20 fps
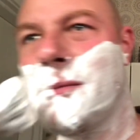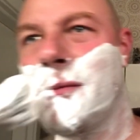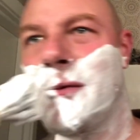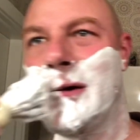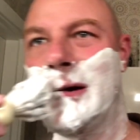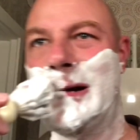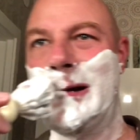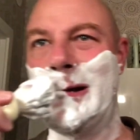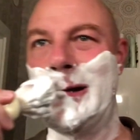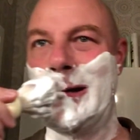
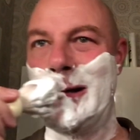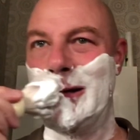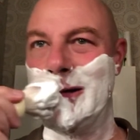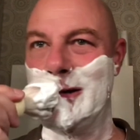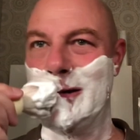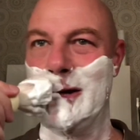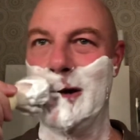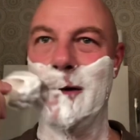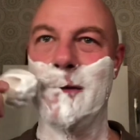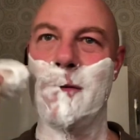pretty
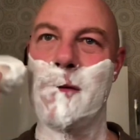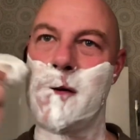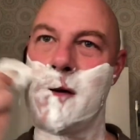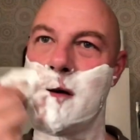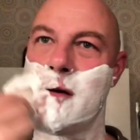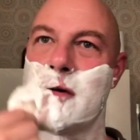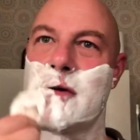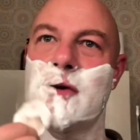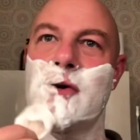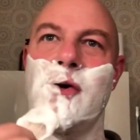nicely.
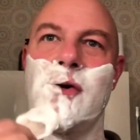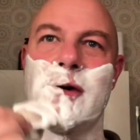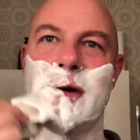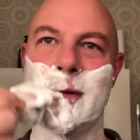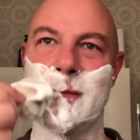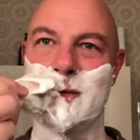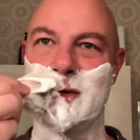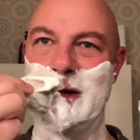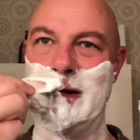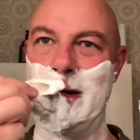God,
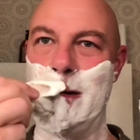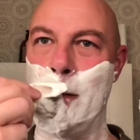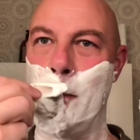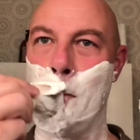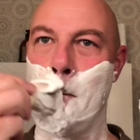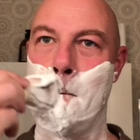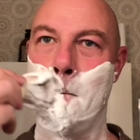I'm slow.